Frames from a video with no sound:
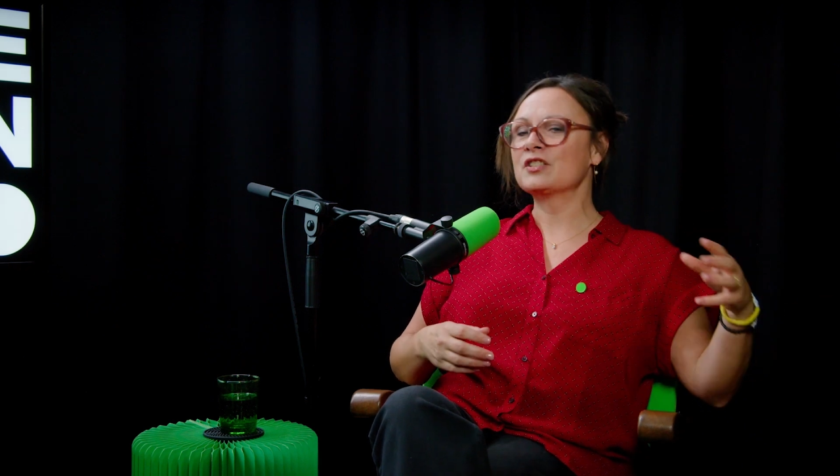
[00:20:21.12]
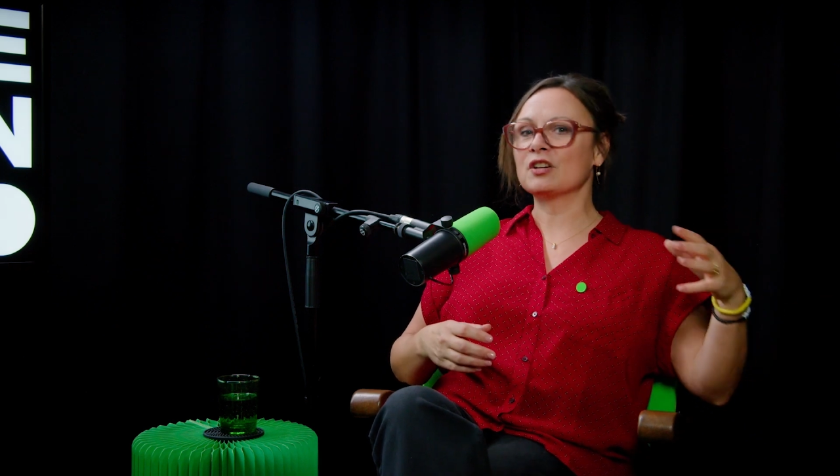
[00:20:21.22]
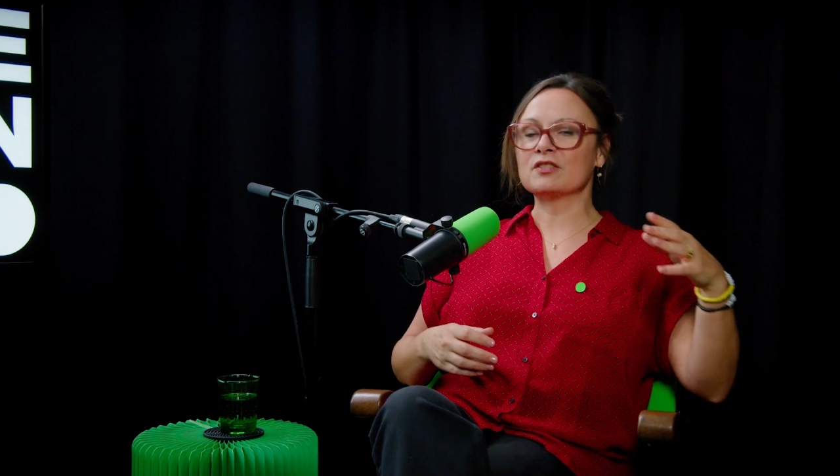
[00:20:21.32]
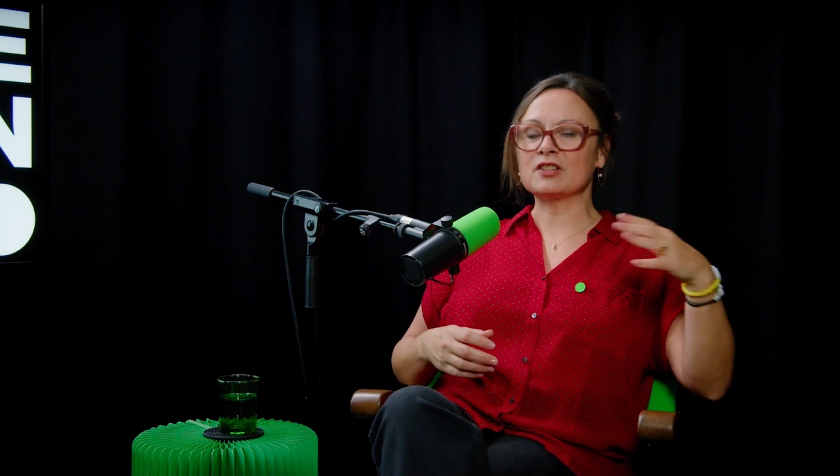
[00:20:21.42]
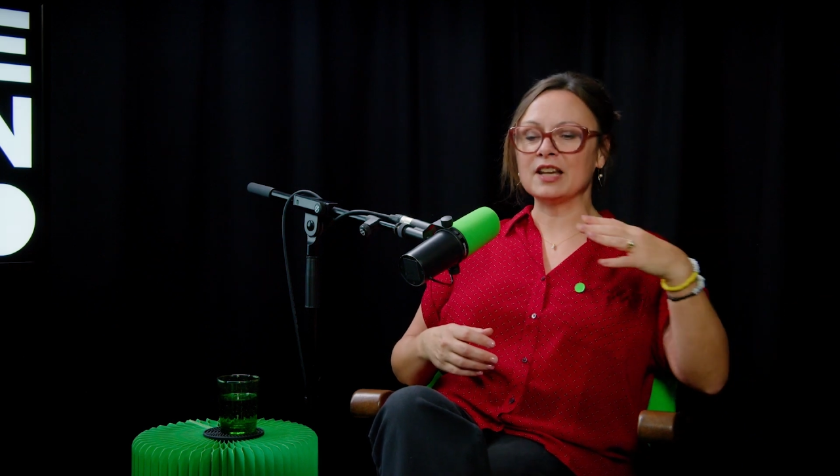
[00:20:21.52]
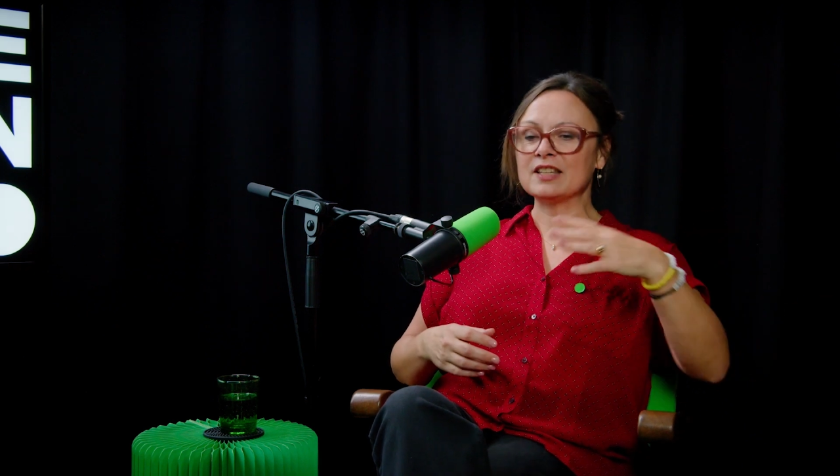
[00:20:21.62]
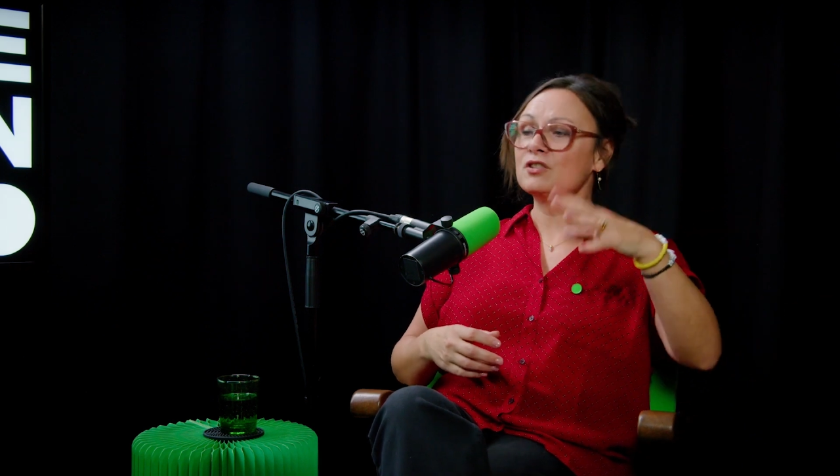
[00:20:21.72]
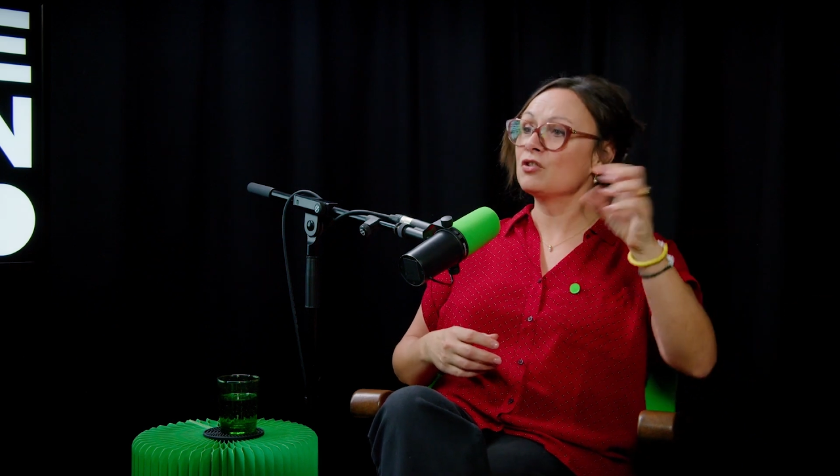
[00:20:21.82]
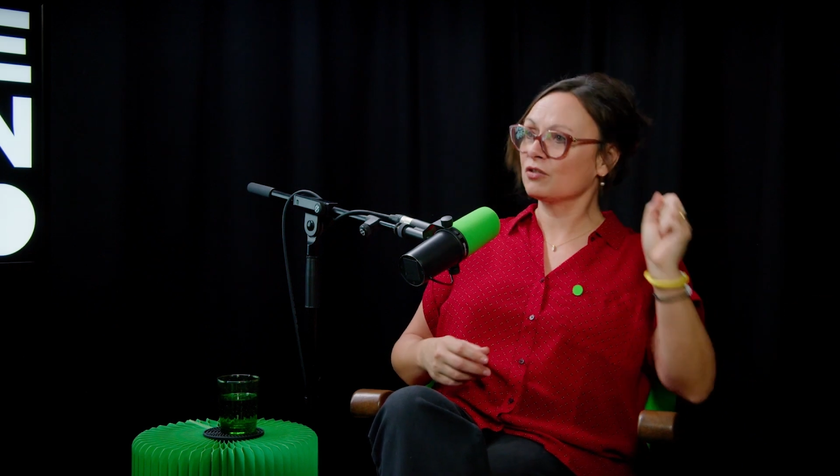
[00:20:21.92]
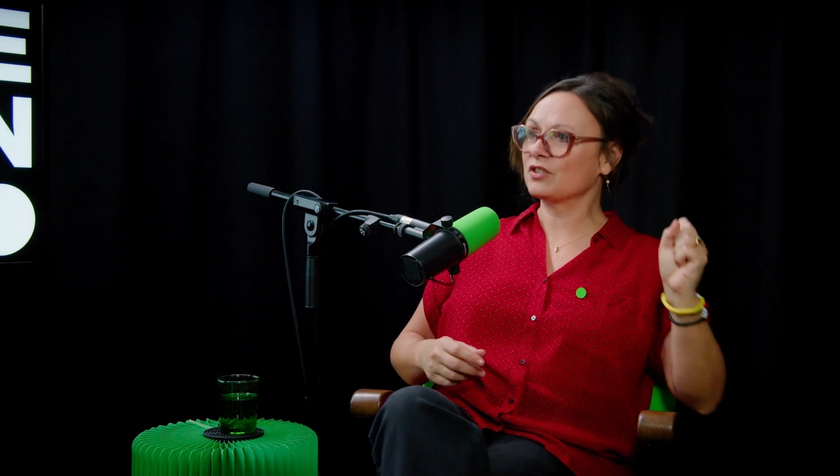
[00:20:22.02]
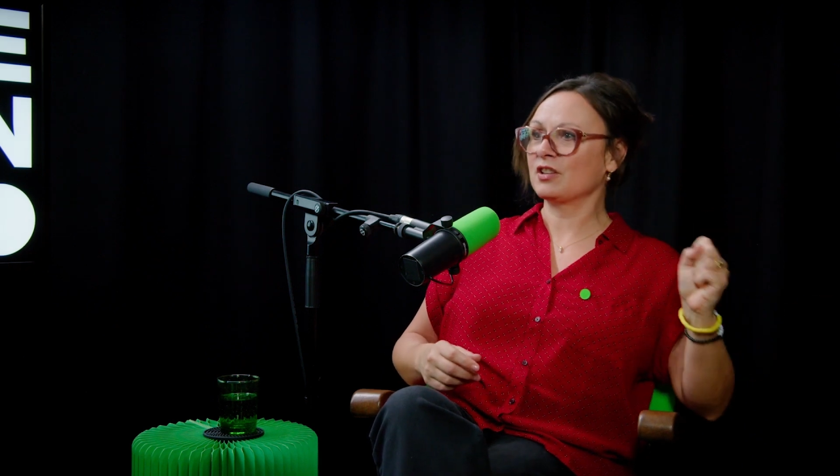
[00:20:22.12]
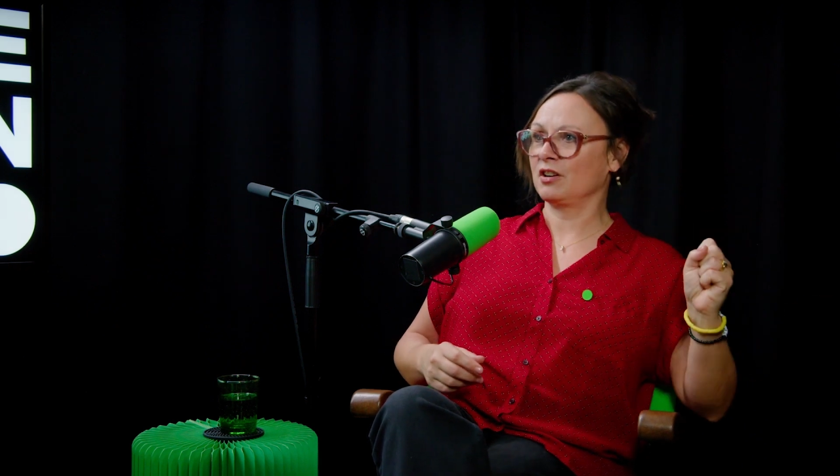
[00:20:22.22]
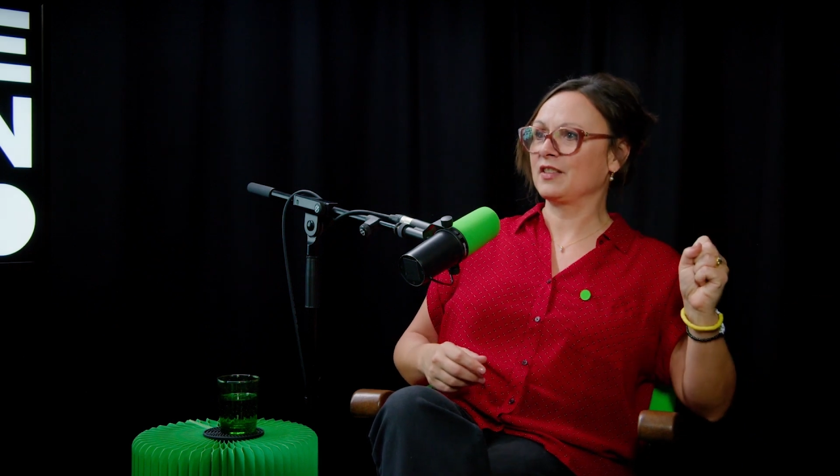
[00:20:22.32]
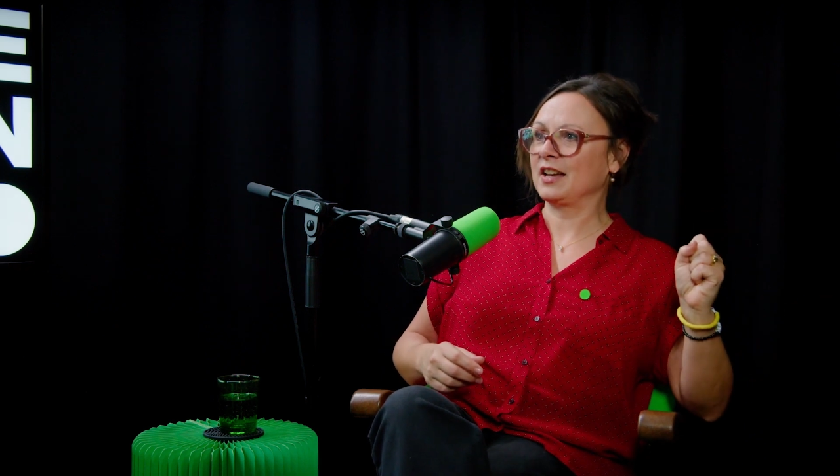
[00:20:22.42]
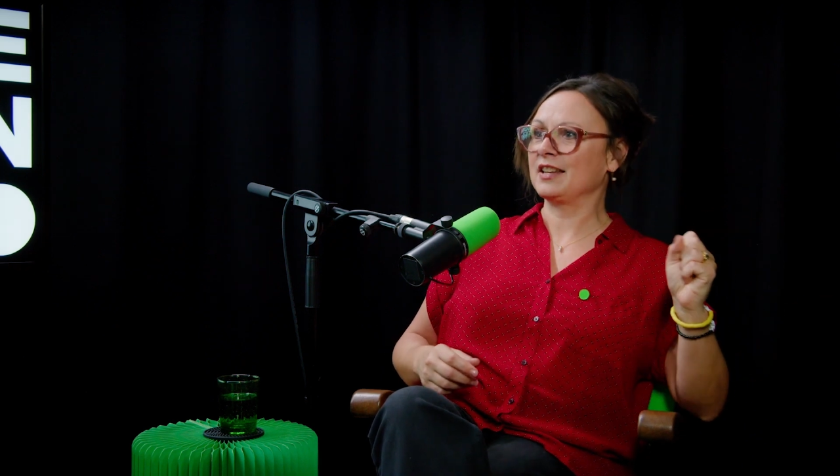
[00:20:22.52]
So let's not
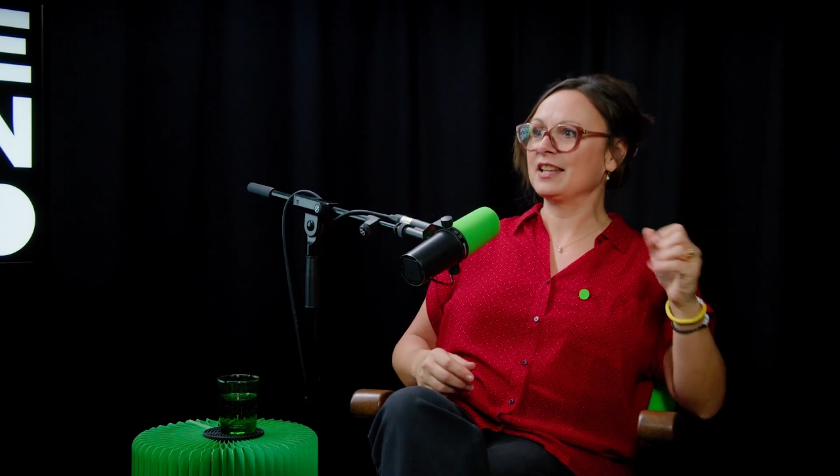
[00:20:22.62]
start there.